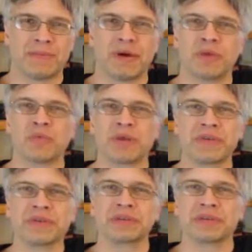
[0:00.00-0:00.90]
But
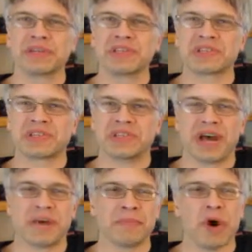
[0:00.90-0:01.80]
whatever the reason,
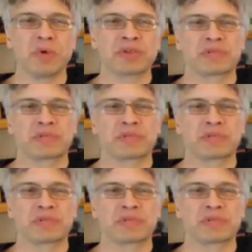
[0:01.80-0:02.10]
I'm always